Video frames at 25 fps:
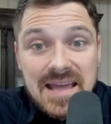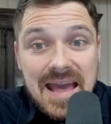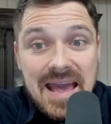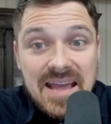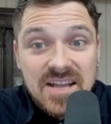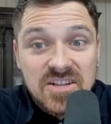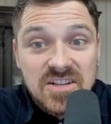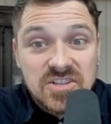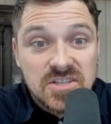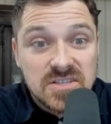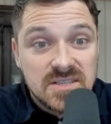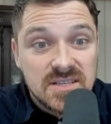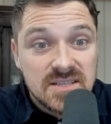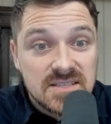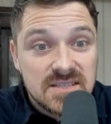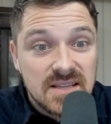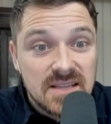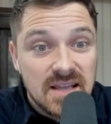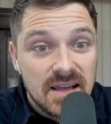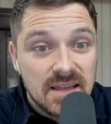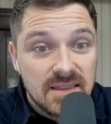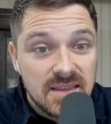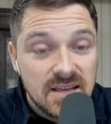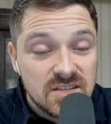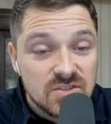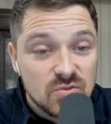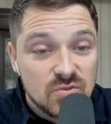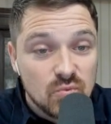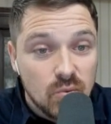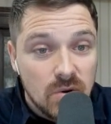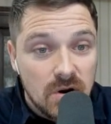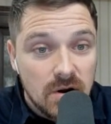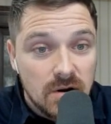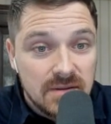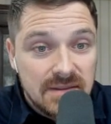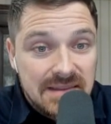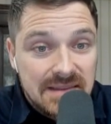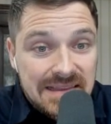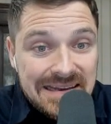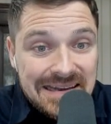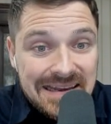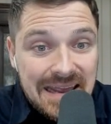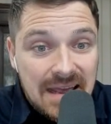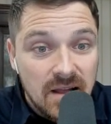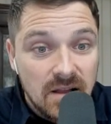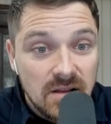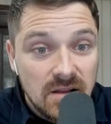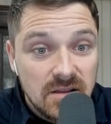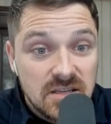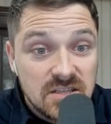agencies like this, where
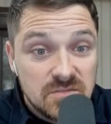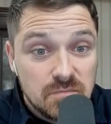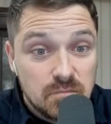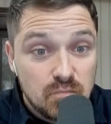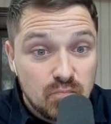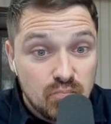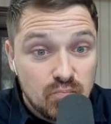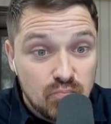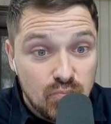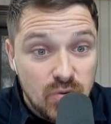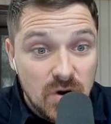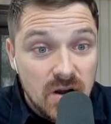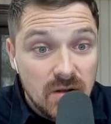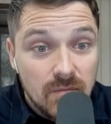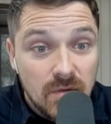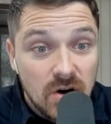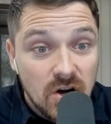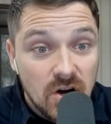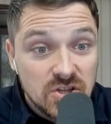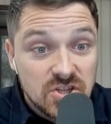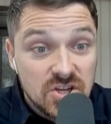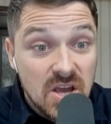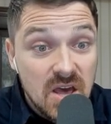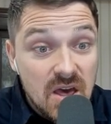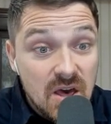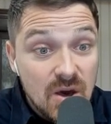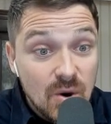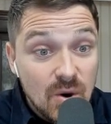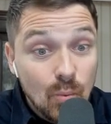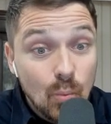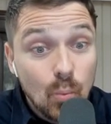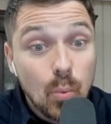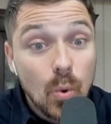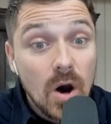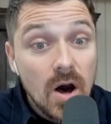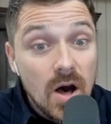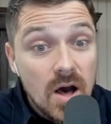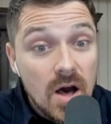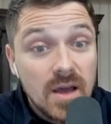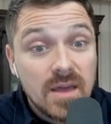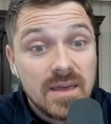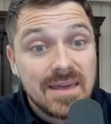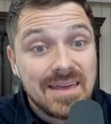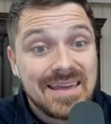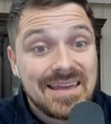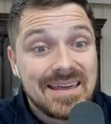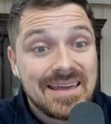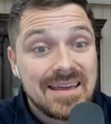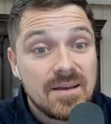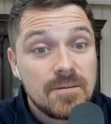Danielle is pretty much
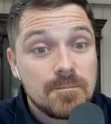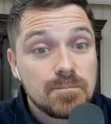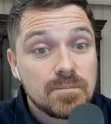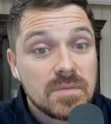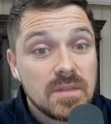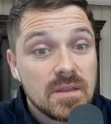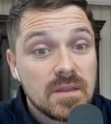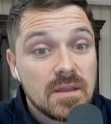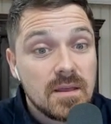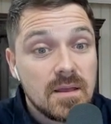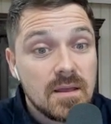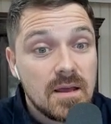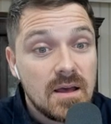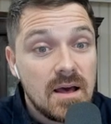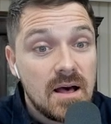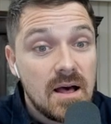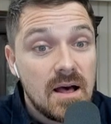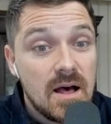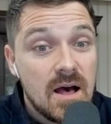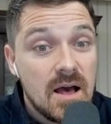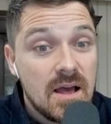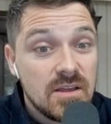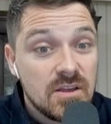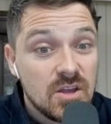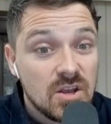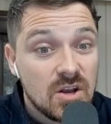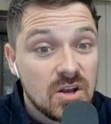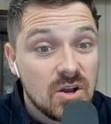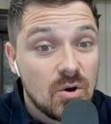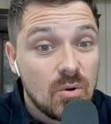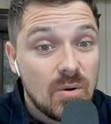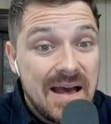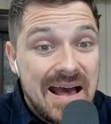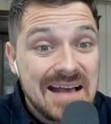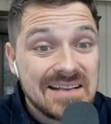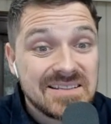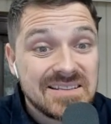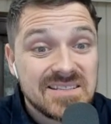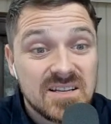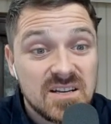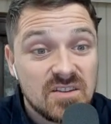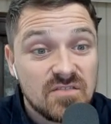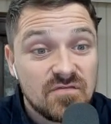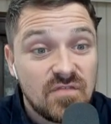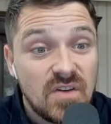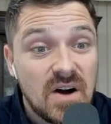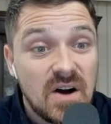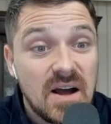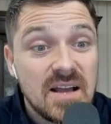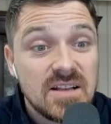working, as an
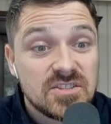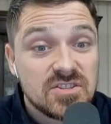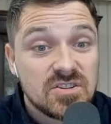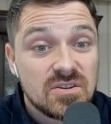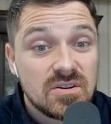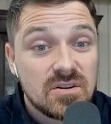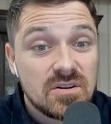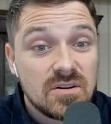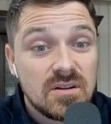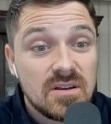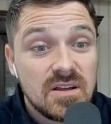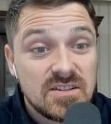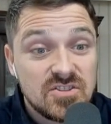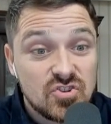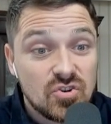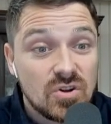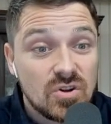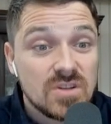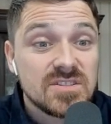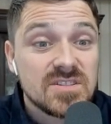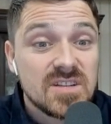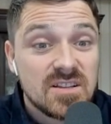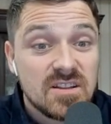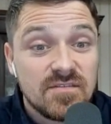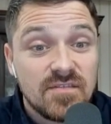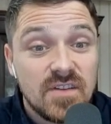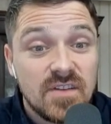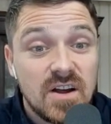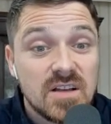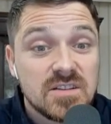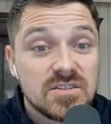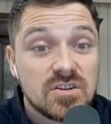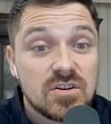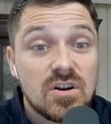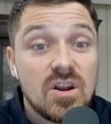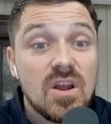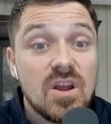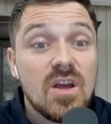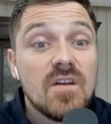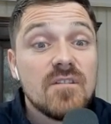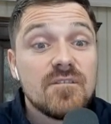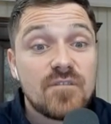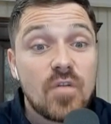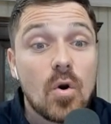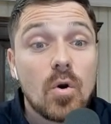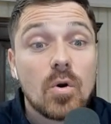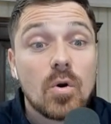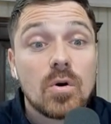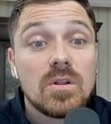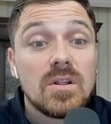advisor, trusted advisor
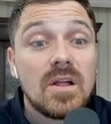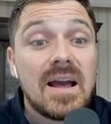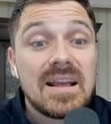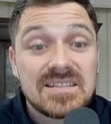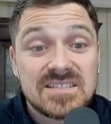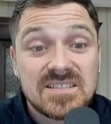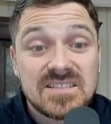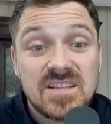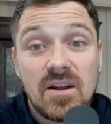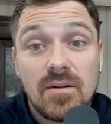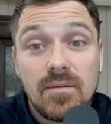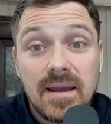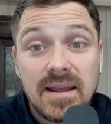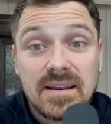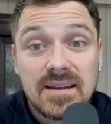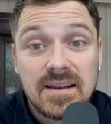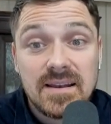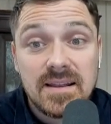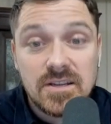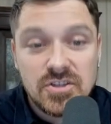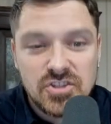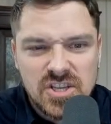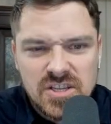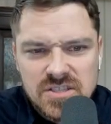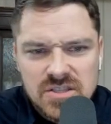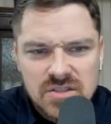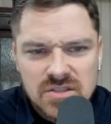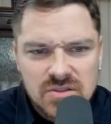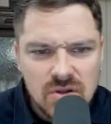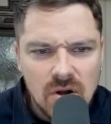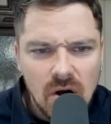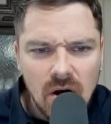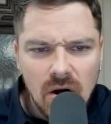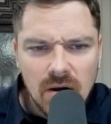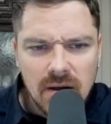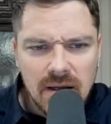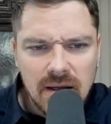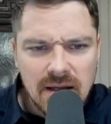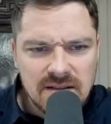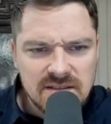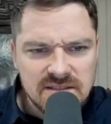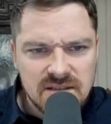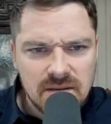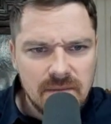for clients directly. She's not in some